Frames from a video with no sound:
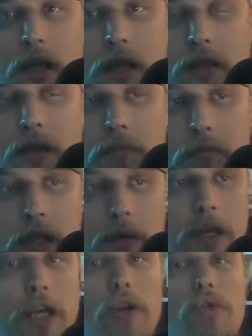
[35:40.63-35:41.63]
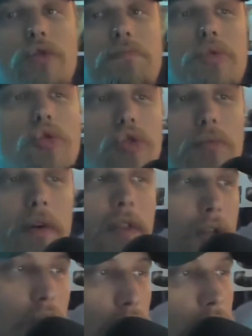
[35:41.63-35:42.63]
and the huge boom of
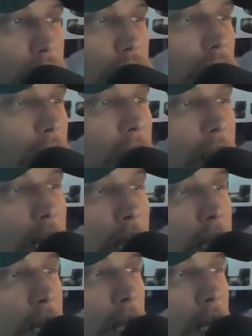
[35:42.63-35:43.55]
the tourist trade,